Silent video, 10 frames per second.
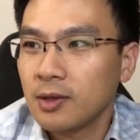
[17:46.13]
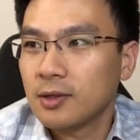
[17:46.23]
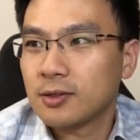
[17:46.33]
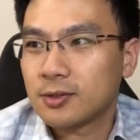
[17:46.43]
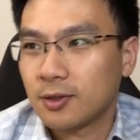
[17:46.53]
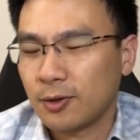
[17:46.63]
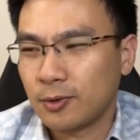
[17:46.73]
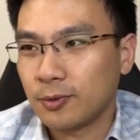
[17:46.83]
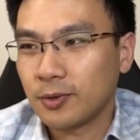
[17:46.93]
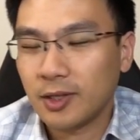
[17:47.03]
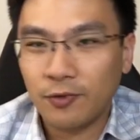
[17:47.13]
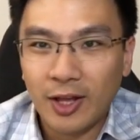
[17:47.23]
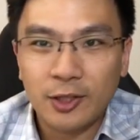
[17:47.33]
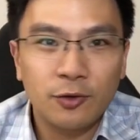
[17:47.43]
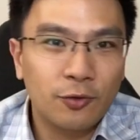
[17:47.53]
So the
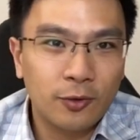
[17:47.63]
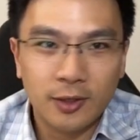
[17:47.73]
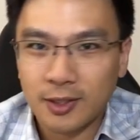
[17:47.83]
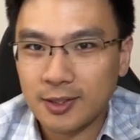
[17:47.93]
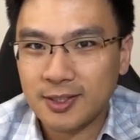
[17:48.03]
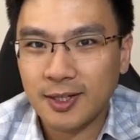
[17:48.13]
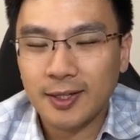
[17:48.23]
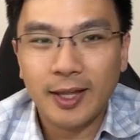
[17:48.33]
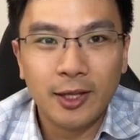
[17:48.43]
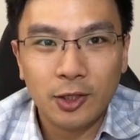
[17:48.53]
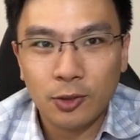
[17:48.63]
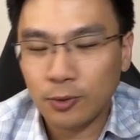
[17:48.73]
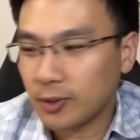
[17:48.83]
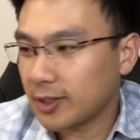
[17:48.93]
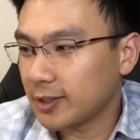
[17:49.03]
value for the Citi Thank You
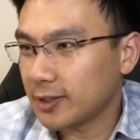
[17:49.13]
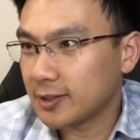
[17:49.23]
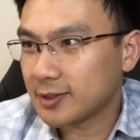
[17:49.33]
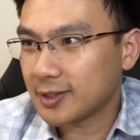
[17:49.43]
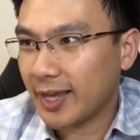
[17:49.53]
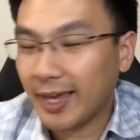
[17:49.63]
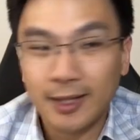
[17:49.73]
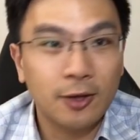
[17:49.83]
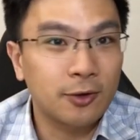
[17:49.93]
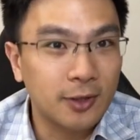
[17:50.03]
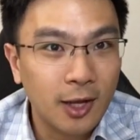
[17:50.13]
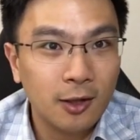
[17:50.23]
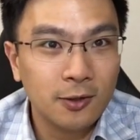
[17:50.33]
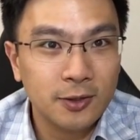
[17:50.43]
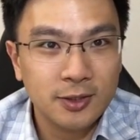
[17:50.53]
is
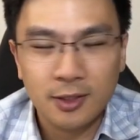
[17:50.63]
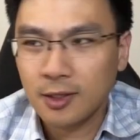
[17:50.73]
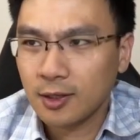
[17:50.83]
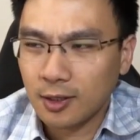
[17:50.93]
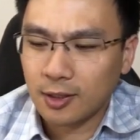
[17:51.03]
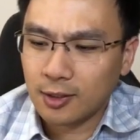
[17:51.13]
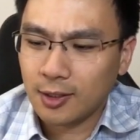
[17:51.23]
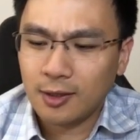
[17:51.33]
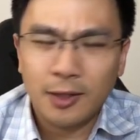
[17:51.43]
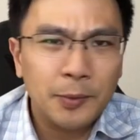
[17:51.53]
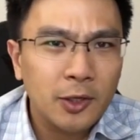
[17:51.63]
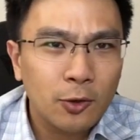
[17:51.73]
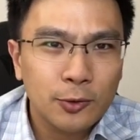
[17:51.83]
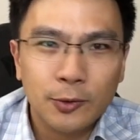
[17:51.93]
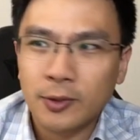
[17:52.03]
$800. Let me go
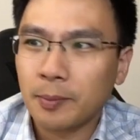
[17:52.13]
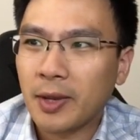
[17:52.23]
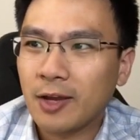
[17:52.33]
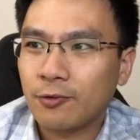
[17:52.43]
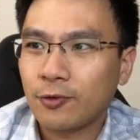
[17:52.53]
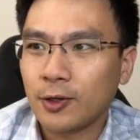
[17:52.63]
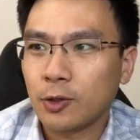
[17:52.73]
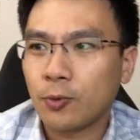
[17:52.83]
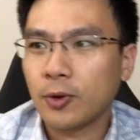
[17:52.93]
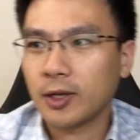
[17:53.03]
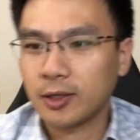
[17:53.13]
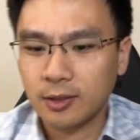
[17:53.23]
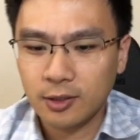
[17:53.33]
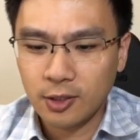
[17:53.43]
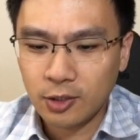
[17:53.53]
through the math real quick.
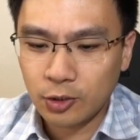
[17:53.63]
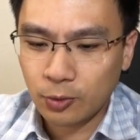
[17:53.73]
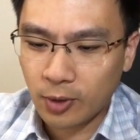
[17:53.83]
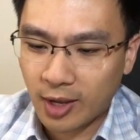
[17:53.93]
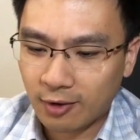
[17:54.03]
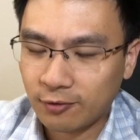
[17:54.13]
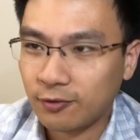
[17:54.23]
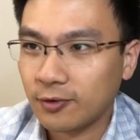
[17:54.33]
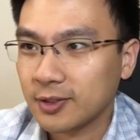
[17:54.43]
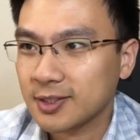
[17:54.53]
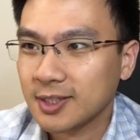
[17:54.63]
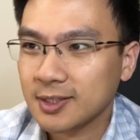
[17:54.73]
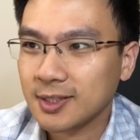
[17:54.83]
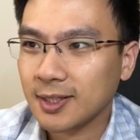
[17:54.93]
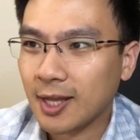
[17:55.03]
You have
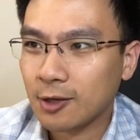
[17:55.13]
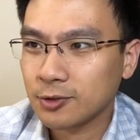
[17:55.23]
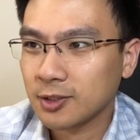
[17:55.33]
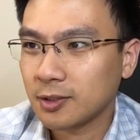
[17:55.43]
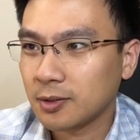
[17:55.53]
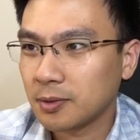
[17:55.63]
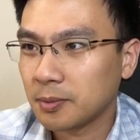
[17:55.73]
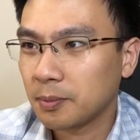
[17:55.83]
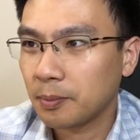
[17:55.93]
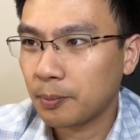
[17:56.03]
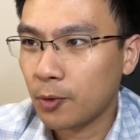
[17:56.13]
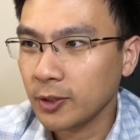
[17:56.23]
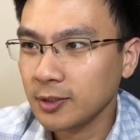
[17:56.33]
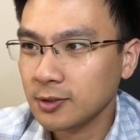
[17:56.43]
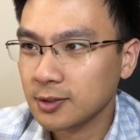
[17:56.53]
60,000
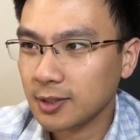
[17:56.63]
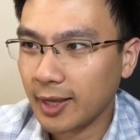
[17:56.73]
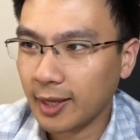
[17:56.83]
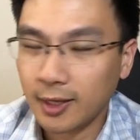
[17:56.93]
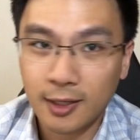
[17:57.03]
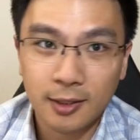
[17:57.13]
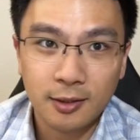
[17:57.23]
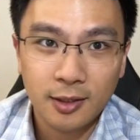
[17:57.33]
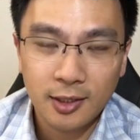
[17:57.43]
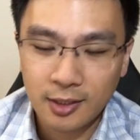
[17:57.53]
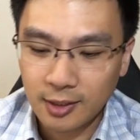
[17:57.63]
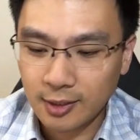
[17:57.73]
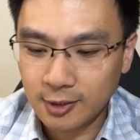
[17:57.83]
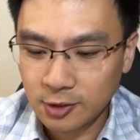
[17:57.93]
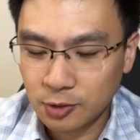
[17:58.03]
points, and
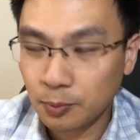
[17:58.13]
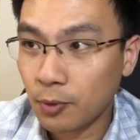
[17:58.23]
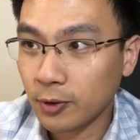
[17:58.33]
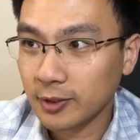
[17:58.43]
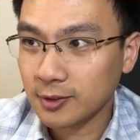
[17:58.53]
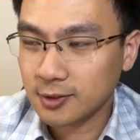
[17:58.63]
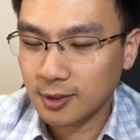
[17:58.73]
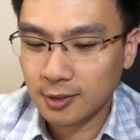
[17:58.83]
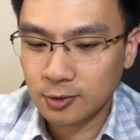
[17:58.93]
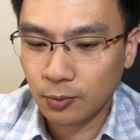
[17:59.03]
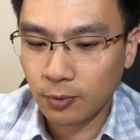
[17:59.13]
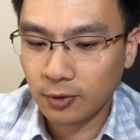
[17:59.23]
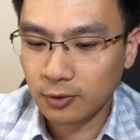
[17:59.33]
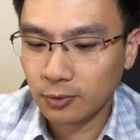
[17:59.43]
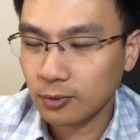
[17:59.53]
each point is
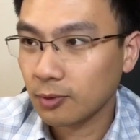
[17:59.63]
worth